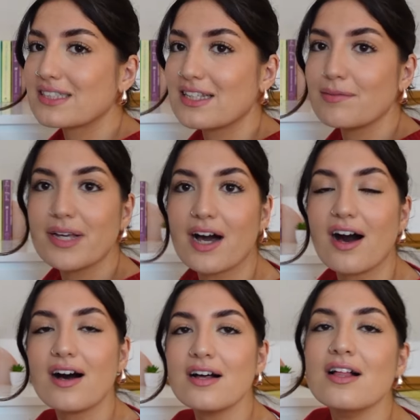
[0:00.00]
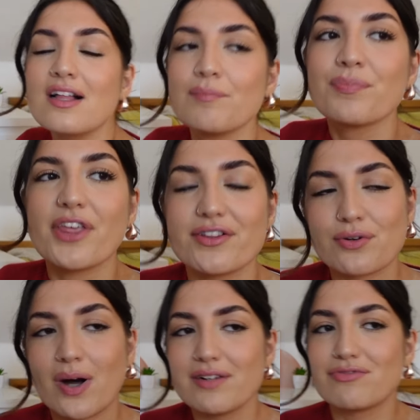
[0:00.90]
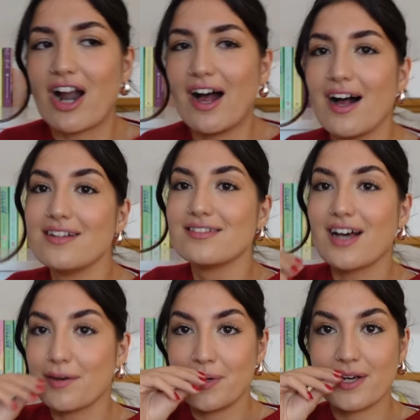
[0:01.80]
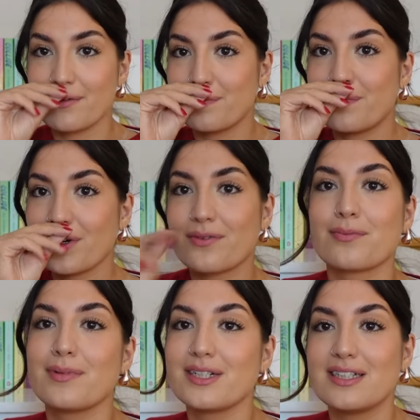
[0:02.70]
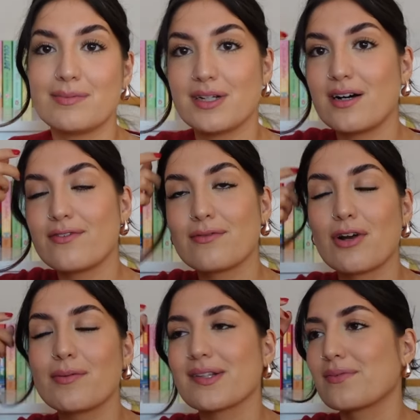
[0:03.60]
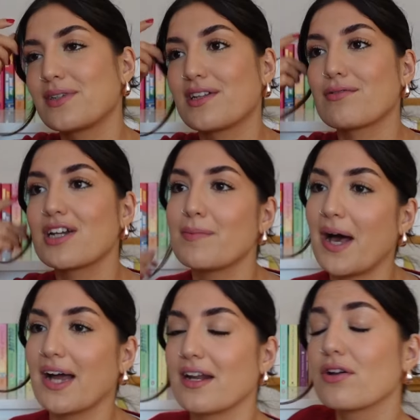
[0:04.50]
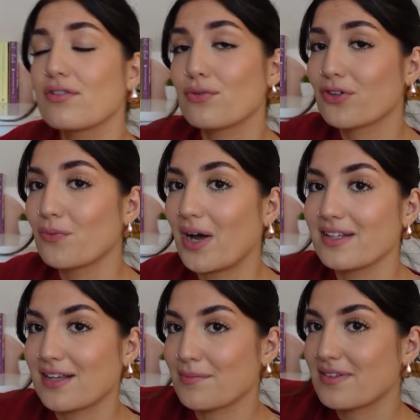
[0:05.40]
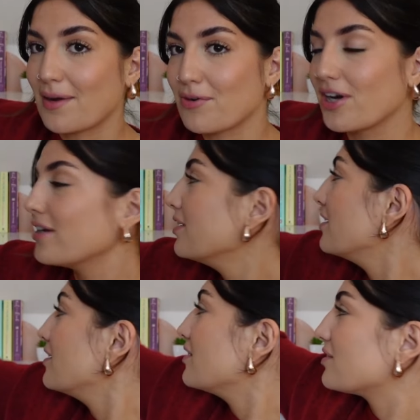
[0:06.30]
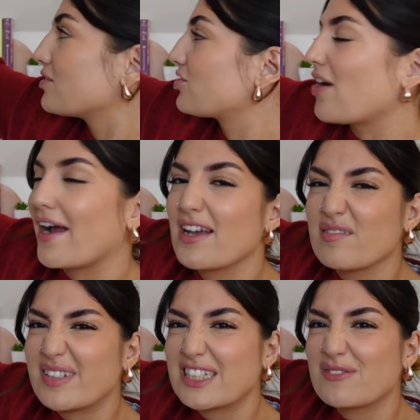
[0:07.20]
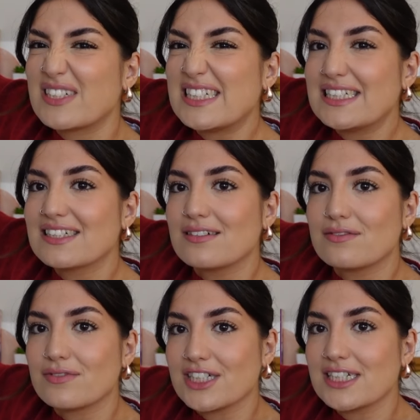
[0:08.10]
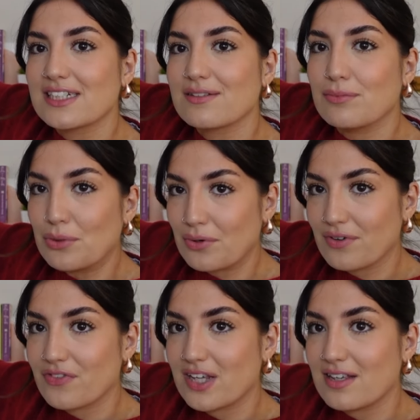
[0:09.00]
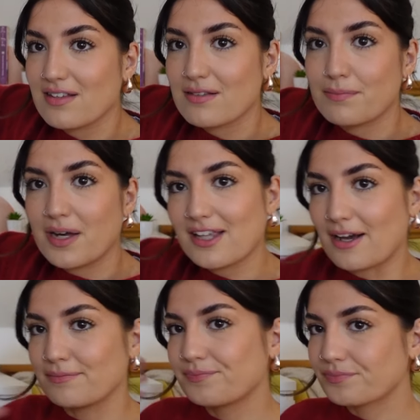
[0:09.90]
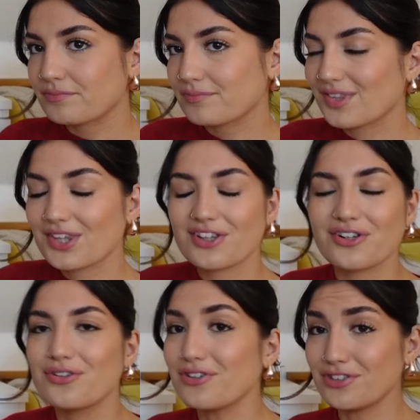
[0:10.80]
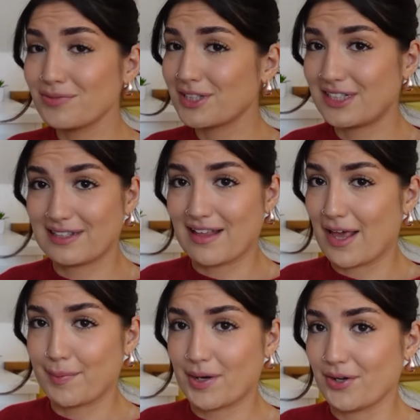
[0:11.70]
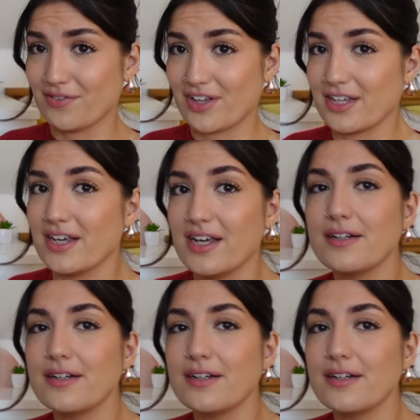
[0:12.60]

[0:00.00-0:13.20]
TBR. It's quite rare that I pick a book from my TBR for romance, which is really bad, and it's also why it's kept separate to try and make me read more of these. But yeah, not too much to say about over here.